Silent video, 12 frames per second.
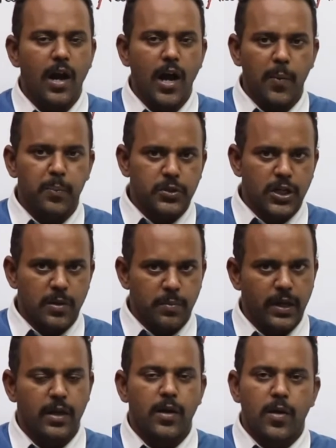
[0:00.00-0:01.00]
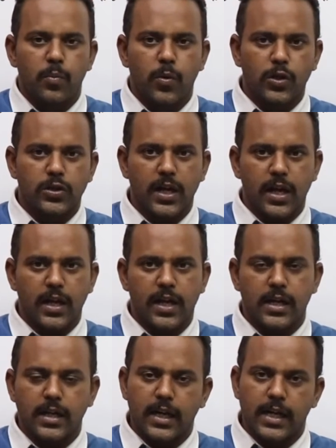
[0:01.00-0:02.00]
Option B, both are
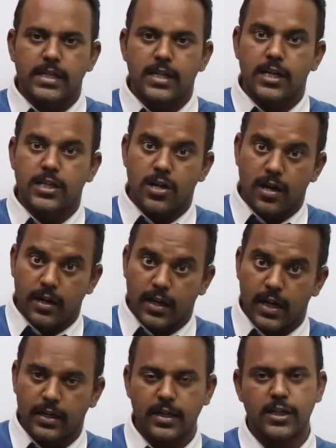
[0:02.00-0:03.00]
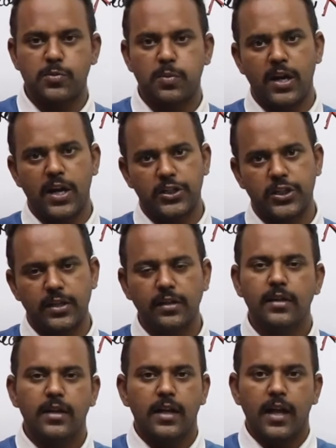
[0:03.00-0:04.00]
correct, reason is not a correct
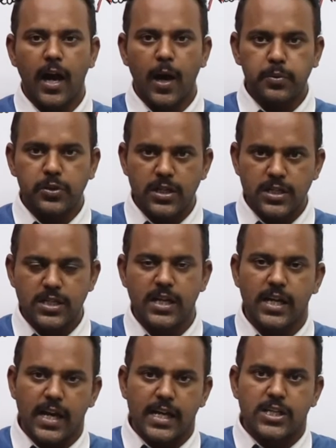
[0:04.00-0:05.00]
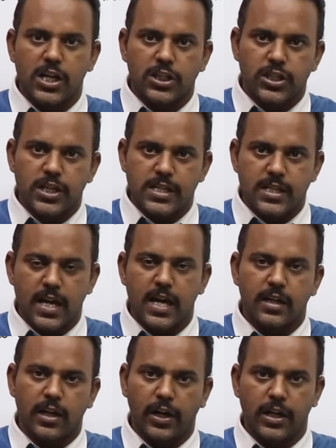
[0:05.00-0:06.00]
explanation. Option C, assertion is
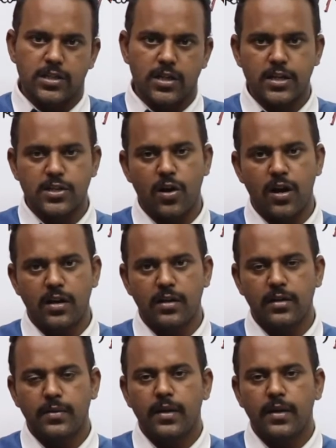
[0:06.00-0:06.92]
correct, reason is wrong.